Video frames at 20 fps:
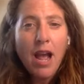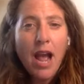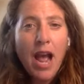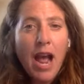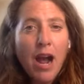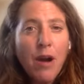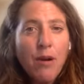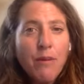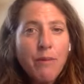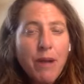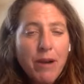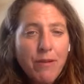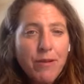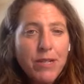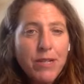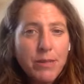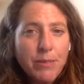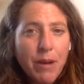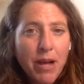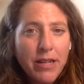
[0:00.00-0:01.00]
how am I
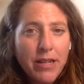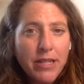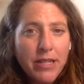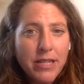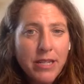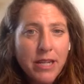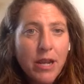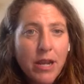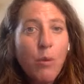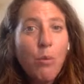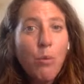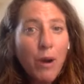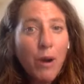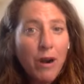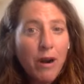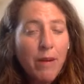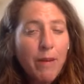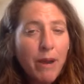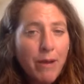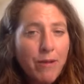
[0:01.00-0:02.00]
responding?
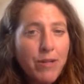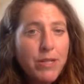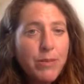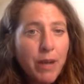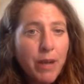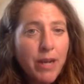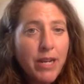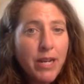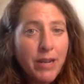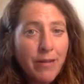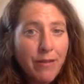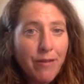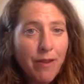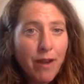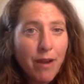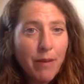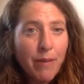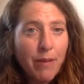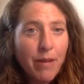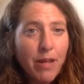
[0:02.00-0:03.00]
Where am I responding
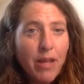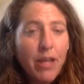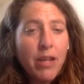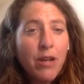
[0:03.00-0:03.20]
from?